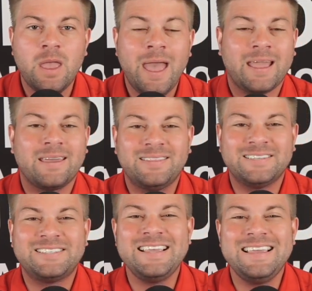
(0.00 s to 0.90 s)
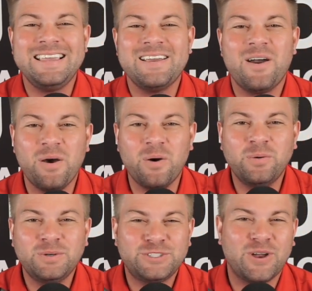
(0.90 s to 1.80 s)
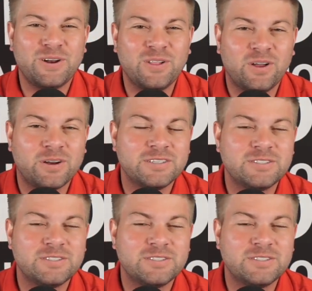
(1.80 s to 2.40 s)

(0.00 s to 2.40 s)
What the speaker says: Heck, the CEO, Sean Clark,